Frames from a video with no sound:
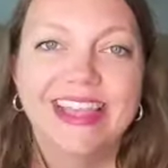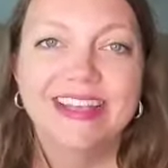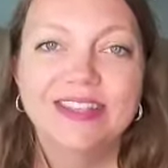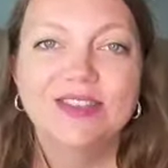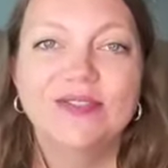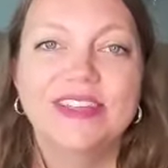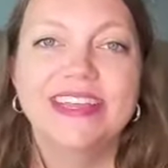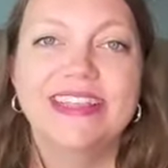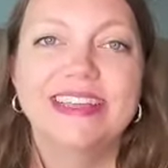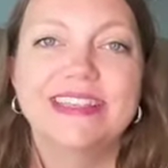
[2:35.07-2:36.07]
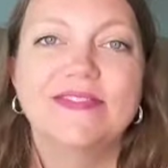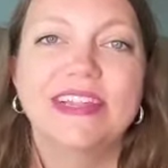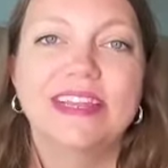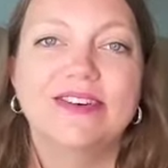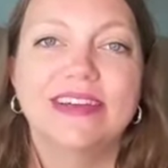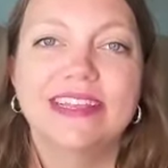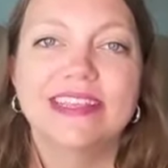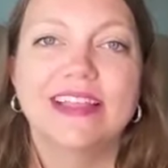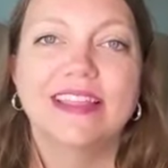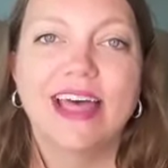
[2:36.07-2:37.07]
I also feel like this video is
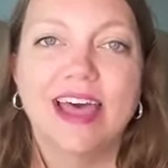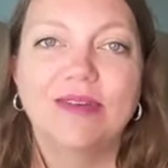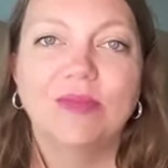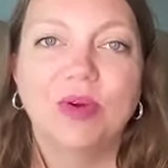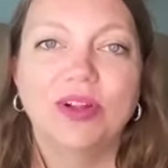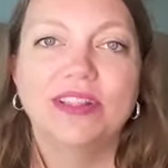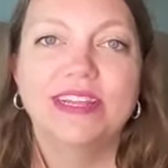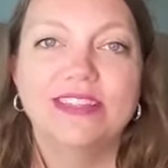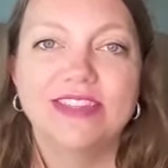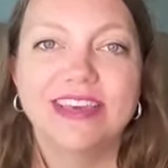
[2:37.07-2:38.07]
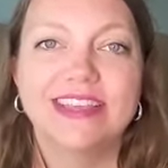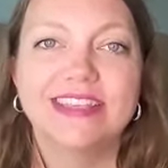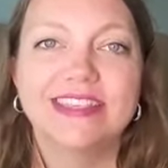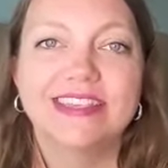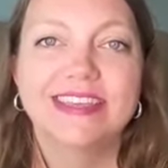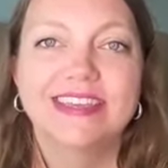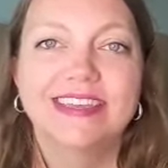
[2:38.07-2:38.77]
a lot more than just